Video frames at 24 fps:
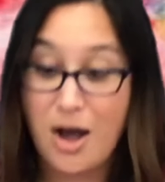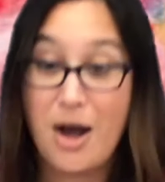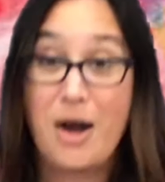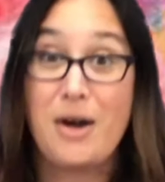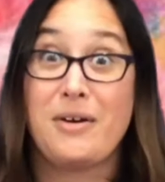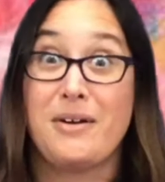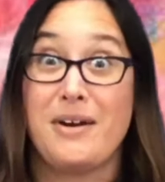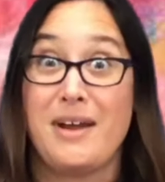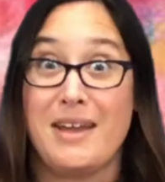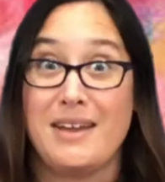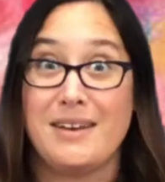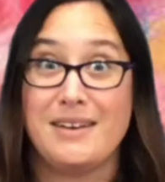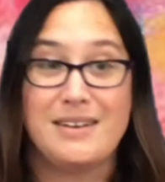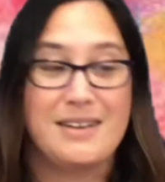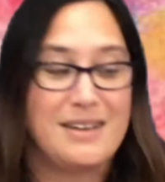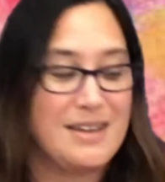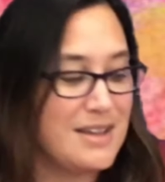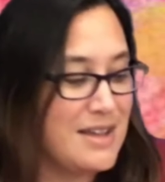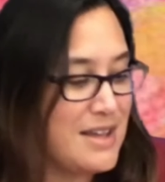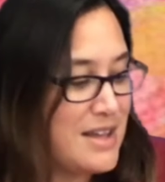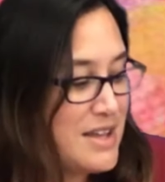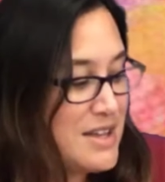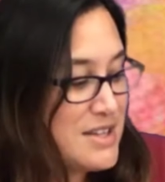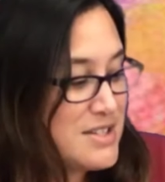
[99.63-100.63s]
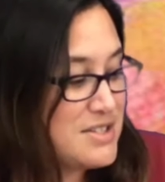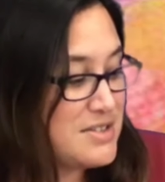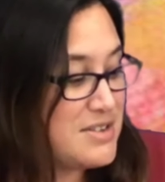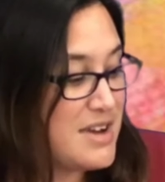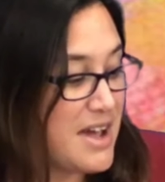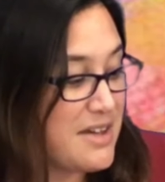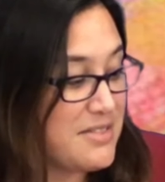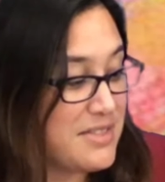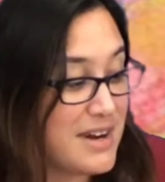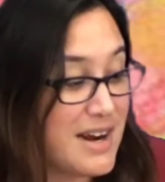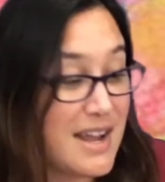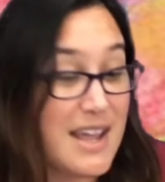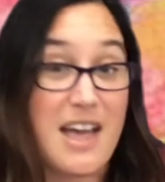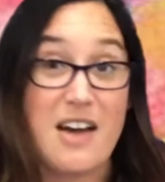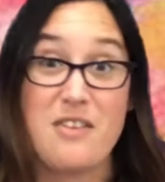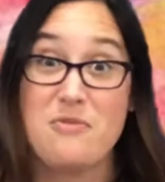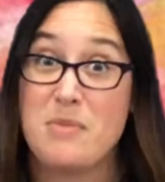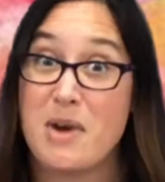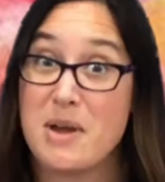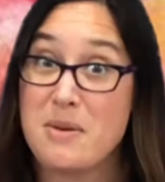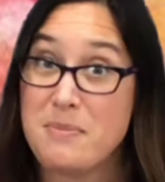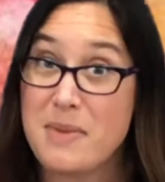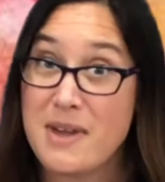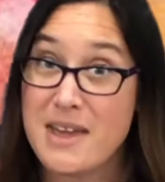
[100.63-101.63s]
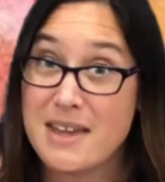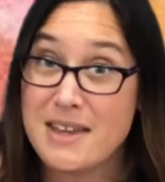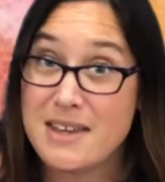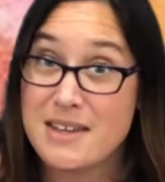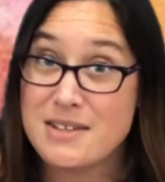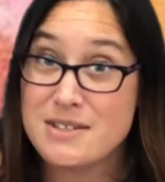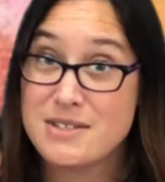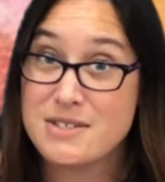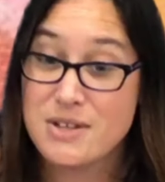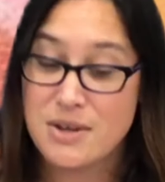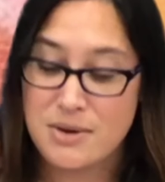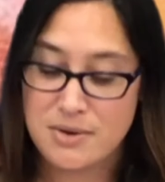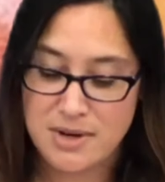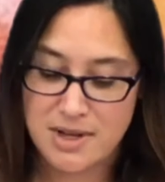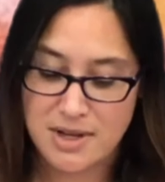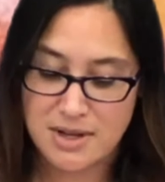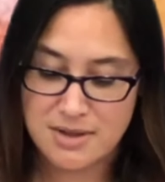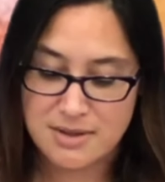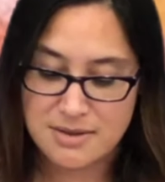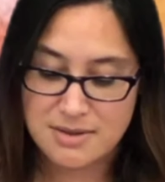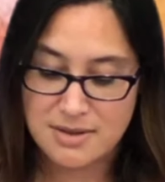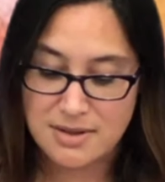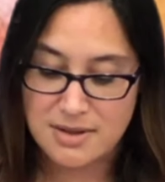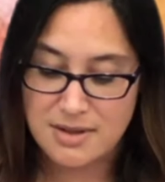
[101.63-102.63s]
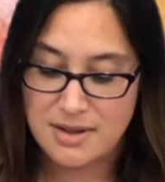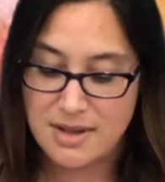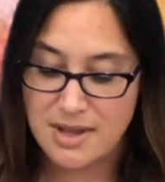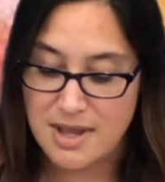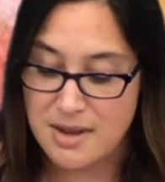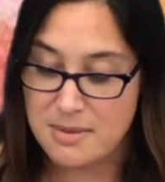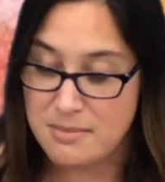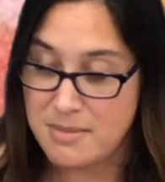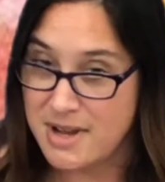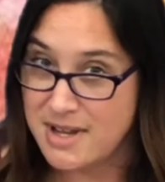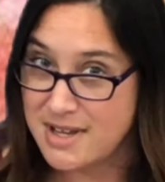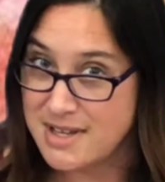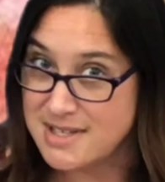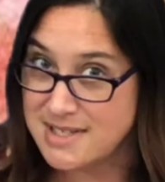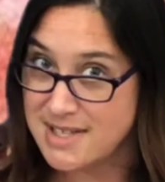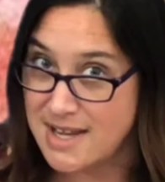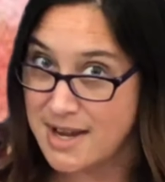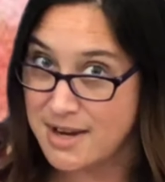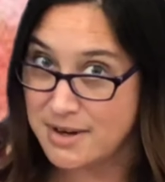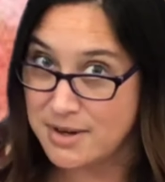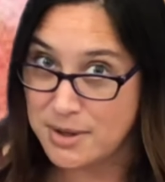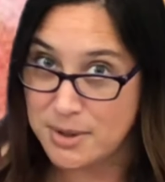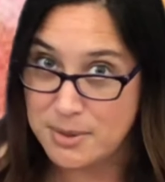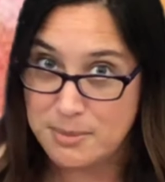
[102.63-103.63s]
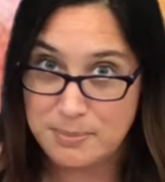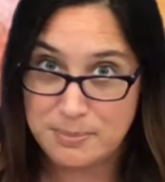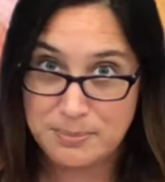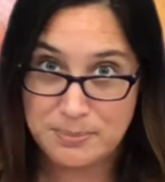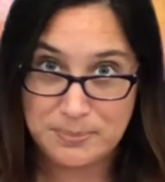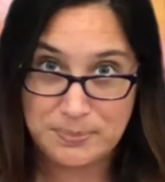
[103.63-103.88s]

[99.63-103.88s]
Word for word: All right, so now that I have my baking soda in my container,